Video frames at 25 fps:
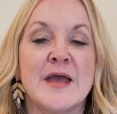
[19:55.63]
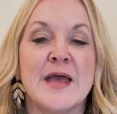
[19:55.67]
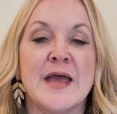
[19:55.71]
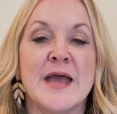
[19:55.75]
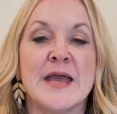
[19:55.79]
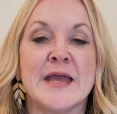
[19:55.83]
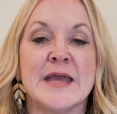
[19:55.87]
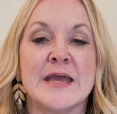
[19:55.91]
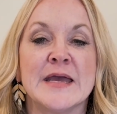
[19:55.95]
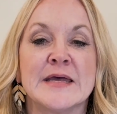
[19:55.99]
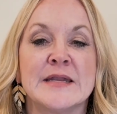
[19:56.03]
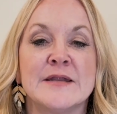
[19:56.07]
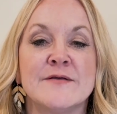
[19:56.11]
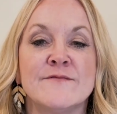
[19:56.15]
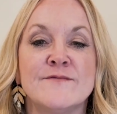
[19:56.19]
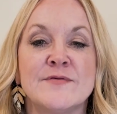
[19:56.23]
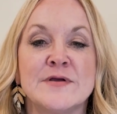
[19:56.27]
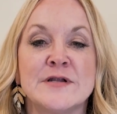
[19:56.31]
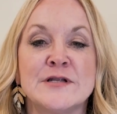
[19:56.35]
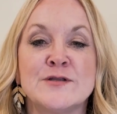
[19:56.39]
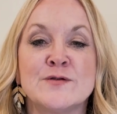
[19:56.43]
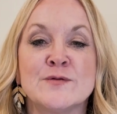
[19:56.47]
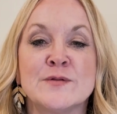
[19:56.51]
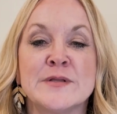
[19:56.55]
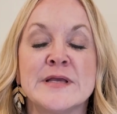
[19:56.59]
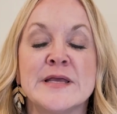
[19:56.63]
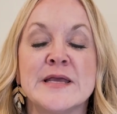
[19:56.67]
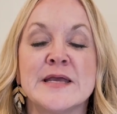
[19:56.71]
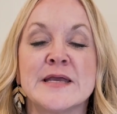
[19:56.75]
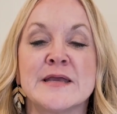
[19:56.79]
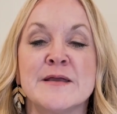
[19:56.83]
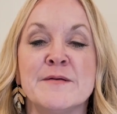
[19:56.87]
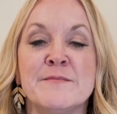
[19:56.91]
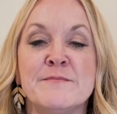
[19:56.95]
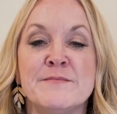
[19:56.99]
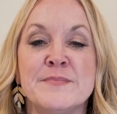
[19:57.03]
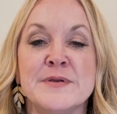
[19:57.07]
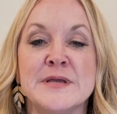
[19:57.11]
and eventually it
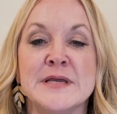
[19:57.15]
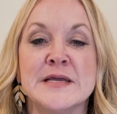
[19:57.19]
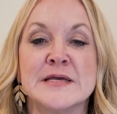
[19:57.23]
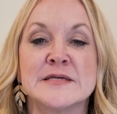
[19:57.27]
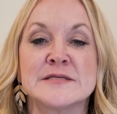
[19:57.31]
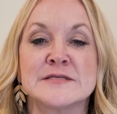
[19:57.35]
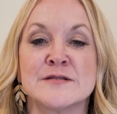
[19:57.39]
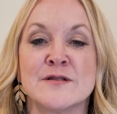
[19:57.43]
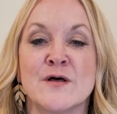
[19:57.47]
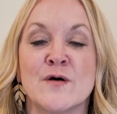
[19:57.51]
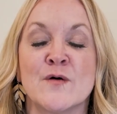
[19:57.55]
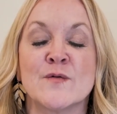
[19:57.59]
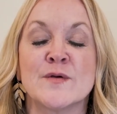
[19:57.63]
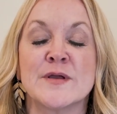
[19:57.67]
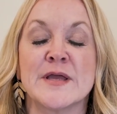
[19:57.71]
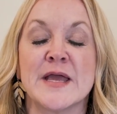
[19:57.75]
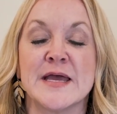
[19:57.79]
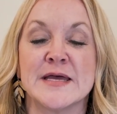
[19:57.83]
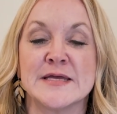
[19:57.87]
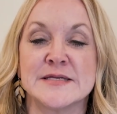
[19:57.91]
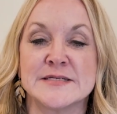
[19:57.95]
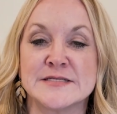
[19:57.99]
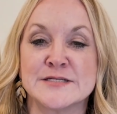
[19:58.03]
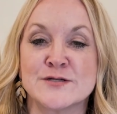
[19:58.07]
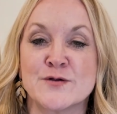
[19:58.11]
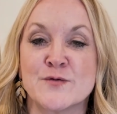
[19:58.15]
can be as long as